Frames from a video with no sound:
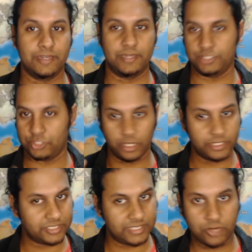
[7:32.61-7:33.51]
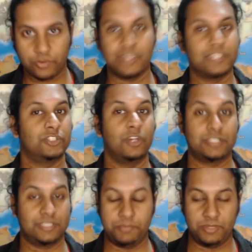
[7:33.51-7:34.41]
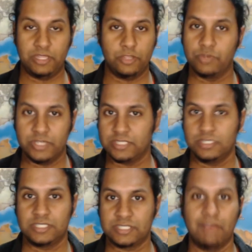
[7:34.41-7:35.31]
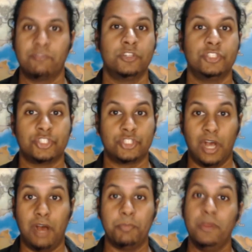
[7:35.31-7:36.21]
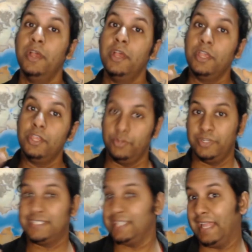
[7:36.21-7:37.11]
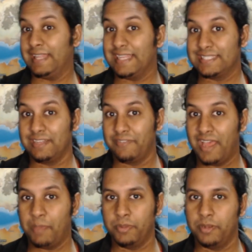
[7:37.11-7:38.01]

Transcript: It's not a secret. It's not something that you need to discover and stop. You need to let that stuff happen,